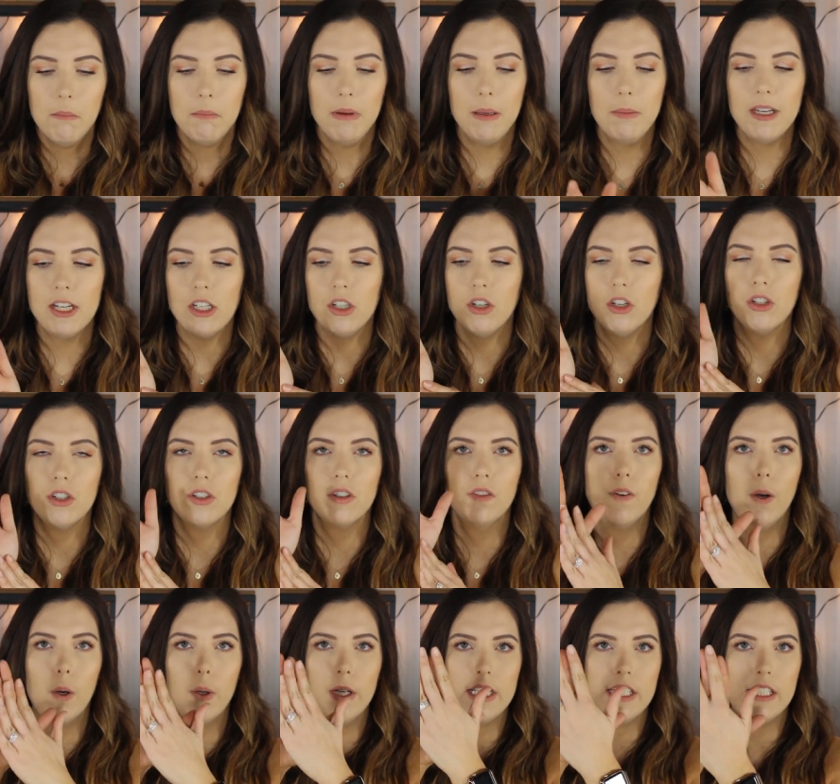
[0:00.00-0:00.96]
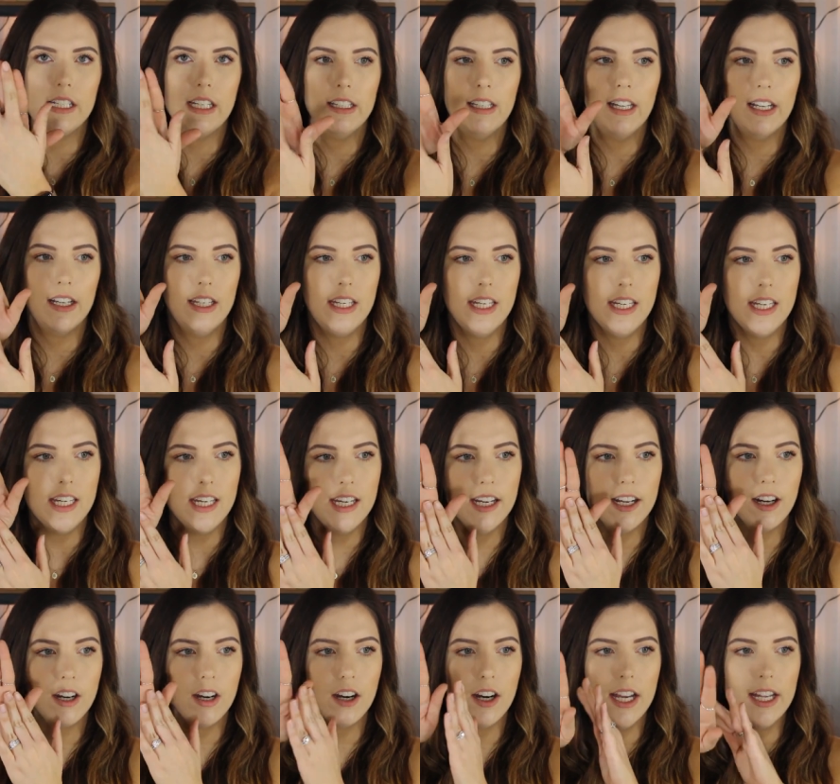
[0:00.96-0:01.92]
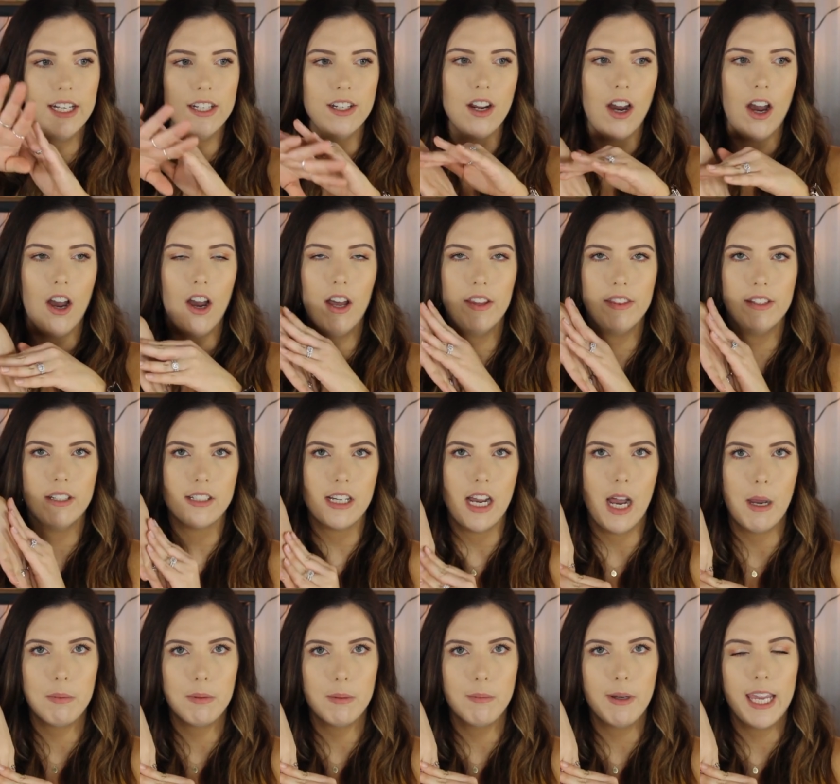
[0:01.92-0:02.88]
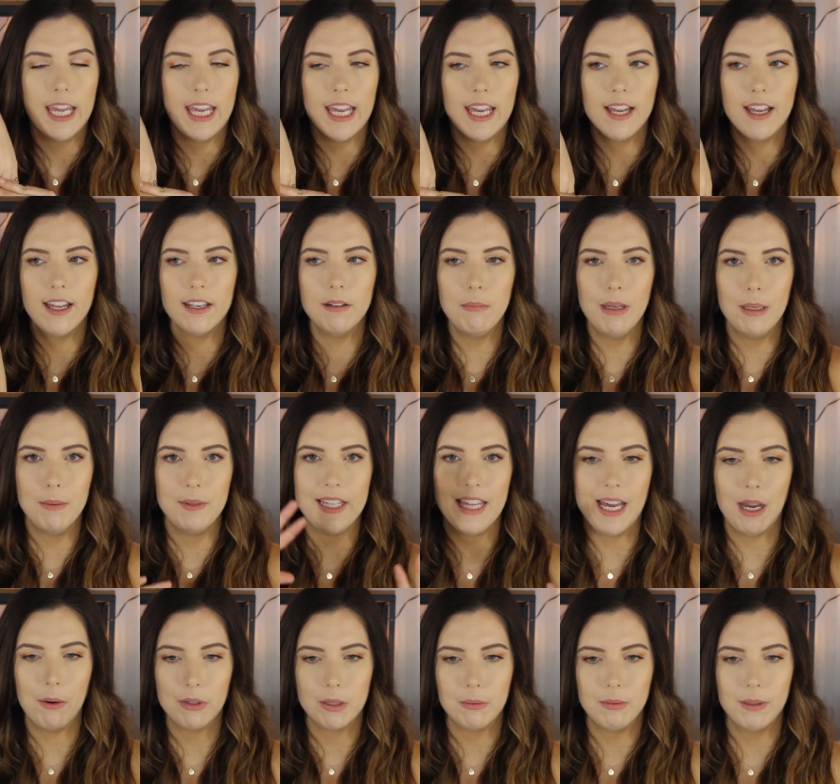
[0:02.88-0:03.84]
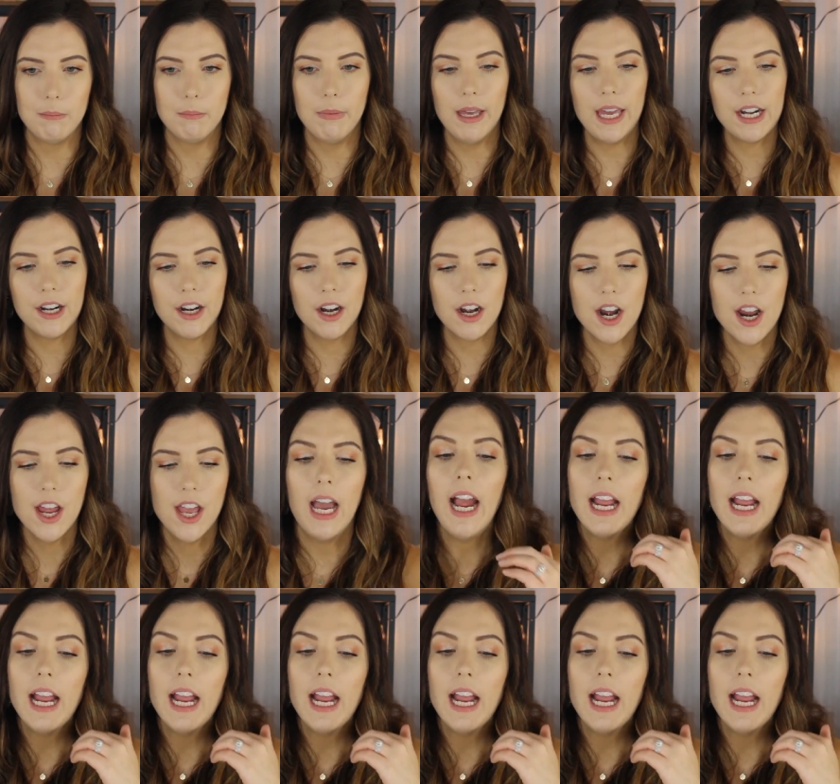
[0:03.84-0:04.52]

Maybe I should have just focused it like here and not on the top of my hand. Maybe that would have been better.